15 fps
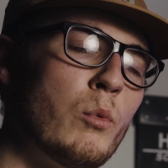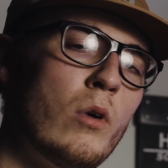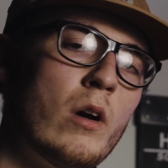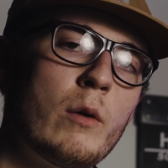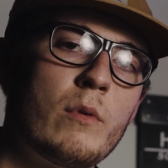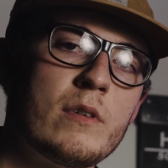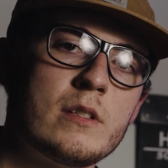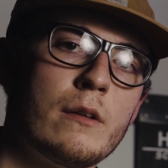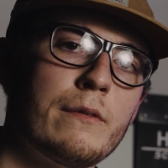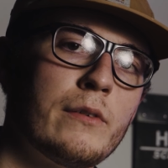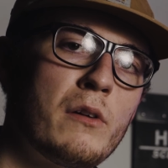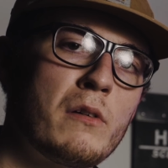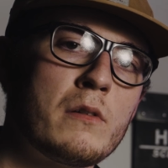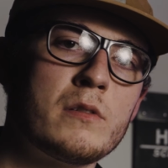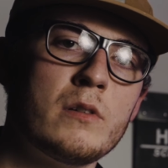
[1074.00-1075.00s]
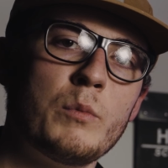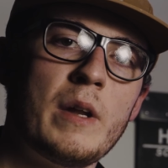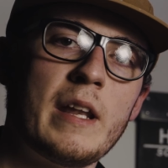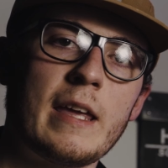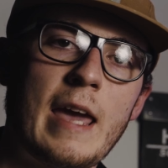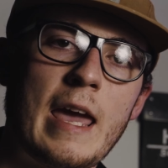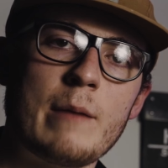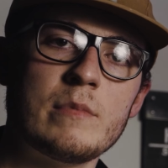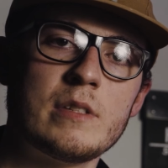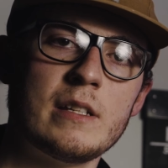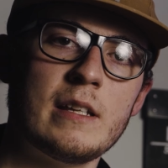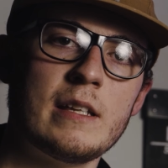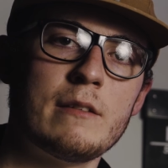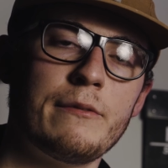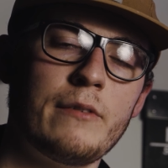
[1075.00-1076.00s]
what I wanted to focus on when it came to
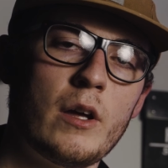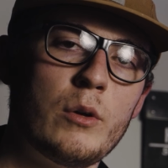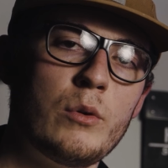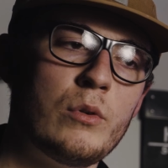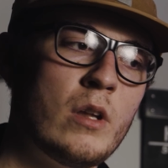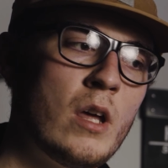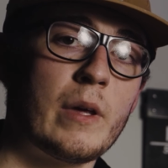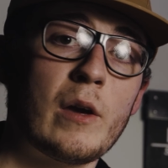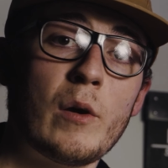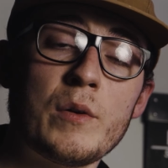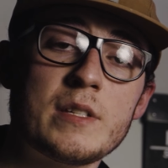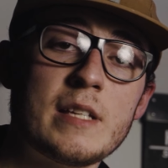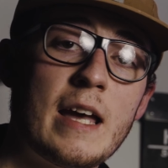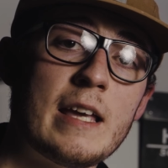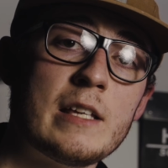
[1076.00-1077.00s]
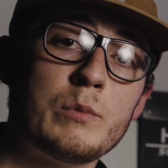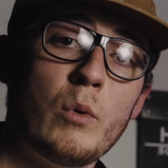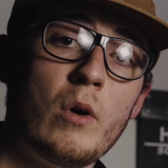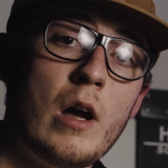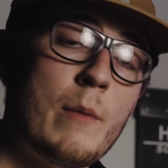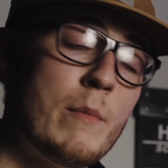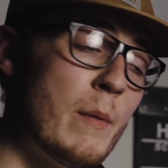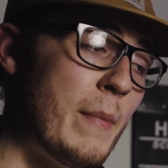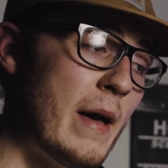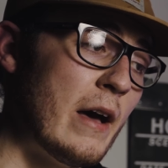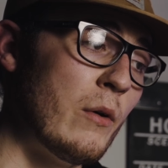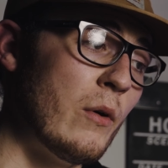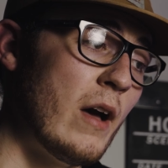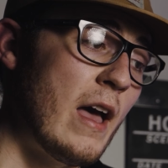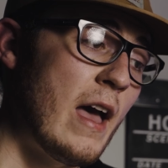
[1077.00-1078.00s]
this phone, because that is what I'm
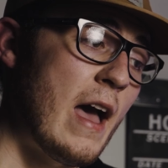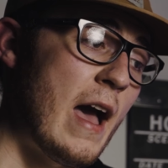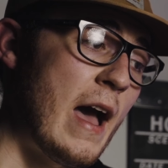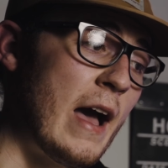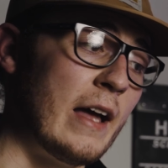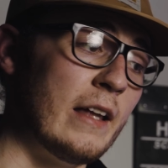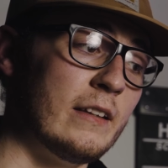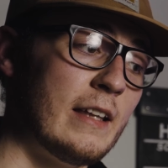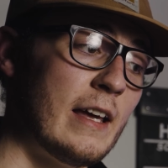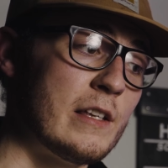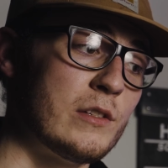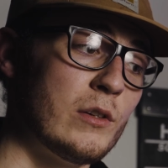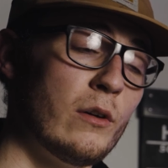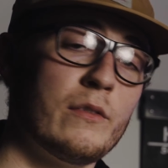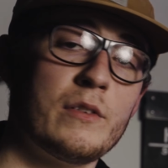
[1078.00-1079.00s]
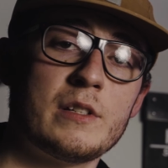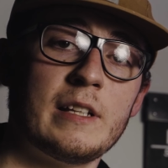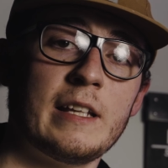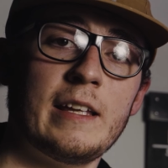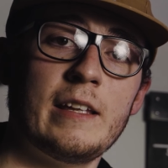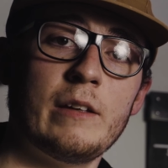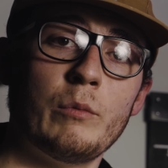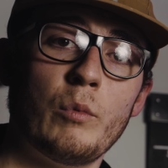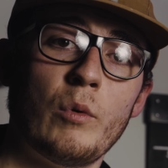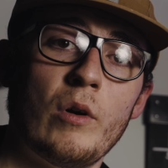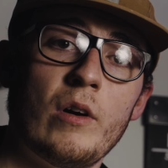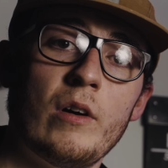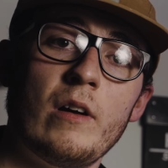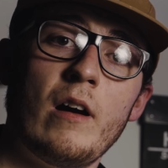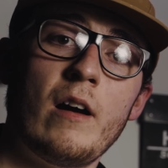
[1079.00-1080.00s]
about, and that's obviously
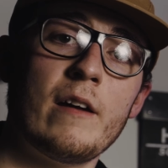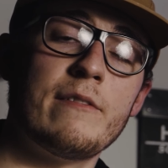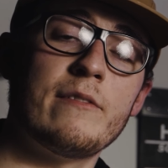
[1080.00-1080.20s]
what I